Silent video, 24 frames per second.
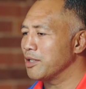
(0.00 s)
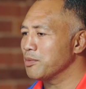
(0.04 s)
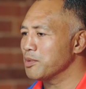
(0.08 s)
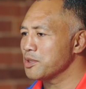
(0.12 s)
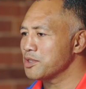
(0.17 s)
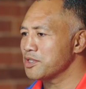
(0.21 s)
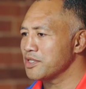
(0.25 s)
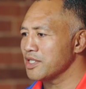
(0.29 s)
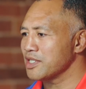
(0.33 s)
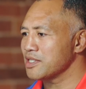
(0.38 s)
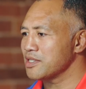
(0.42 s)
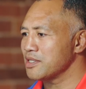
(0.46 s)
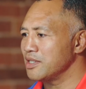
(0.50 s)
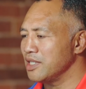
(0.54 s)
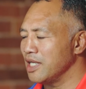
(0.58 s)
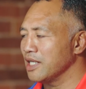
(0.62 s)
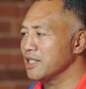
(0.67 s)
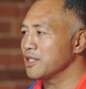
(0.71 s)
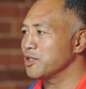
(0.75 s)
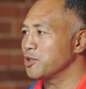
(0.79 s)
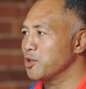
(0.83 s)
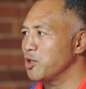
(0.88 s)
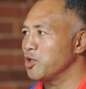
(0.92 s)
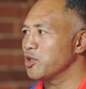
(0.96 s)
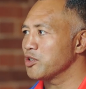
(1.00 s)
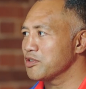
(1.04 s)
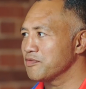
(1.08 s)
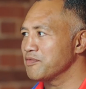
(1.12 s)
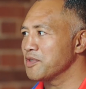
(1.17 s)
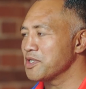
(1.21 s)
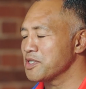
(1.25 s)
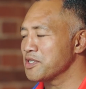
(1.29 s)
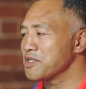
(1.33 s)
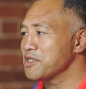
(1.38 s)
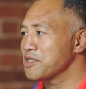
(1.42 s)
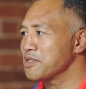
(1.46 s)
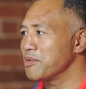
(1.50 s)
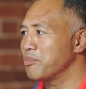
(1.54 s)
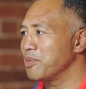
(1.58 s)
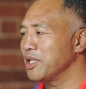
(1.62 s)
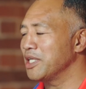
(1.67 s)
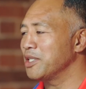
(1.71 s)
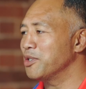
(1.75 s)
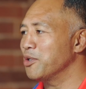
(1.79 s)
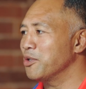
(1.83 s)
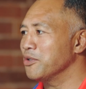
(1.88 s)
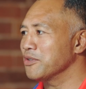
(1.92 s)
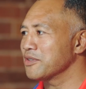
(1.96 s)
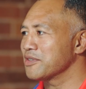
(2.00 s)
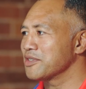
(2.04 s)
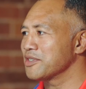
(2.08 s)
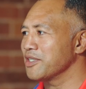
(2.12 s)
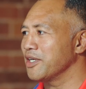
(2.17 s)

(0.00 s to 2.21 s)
It was just the underdogs versus the big dog.